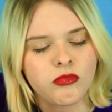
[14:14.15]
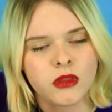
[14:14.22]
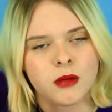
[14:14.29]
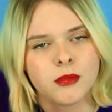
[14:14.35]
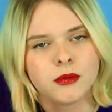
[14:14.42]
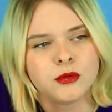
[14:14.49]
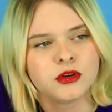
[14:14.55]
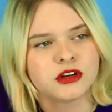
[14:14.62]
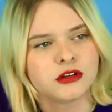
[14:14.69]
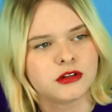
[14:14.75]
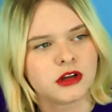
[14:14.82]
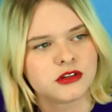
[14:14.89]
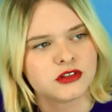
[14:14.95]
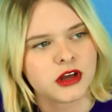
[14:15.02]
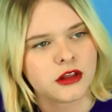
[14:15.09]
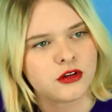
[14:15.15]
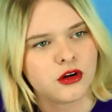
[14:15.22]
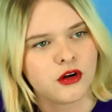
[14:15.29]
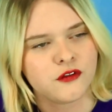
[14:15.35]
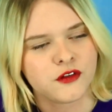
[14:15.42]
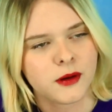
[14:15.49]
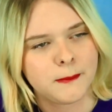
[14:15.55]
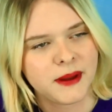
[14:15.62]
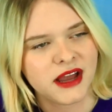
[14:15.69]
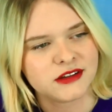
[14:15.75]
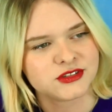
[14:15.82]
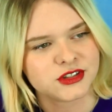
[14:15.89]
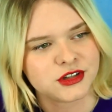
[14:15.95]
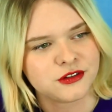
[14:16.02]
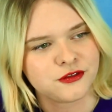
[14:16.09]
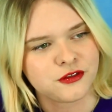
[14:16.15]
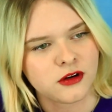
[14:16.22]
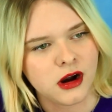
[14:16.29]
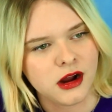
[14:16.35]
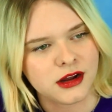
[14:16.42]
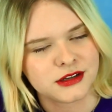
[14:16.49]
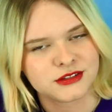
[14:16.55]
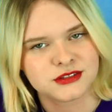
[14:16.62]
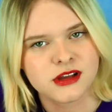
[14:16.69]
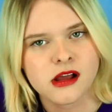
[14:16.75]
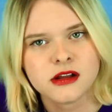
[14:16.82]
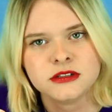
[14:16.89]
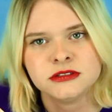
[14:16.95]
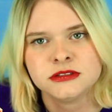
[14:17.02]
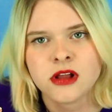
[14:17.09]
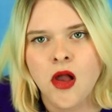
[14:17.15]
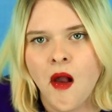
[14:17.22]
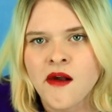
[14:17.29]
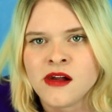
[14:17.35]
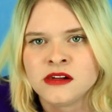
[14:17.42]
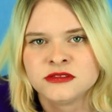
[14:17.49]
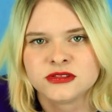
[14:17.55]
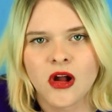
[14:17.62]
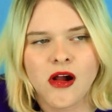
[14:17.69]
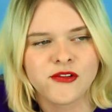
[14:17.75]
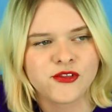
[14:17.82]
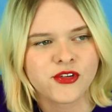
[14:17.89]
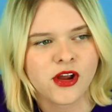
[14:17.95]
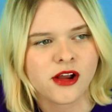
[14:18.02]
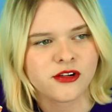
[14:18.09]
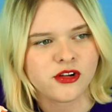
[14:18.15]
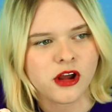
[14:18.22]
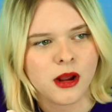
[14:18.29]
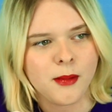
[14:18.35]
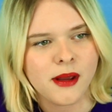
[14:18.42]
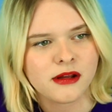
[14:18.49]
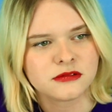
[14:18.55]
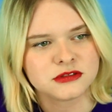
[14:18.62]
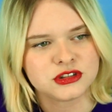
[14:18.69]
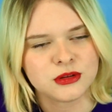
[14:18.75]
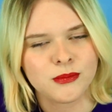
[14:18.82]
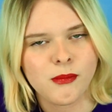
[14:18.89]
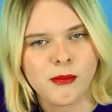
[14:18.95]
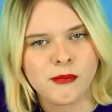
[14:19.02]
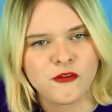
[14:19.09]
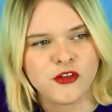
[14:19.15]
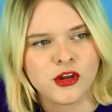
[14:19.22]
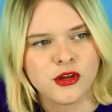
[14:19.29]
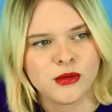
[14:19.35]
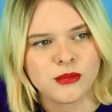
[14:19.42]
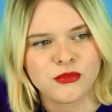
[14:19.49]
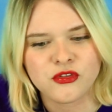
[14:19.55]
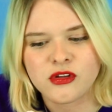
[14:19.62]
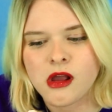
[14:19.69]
Maybe we could get together over a basket of fries and talk about some films.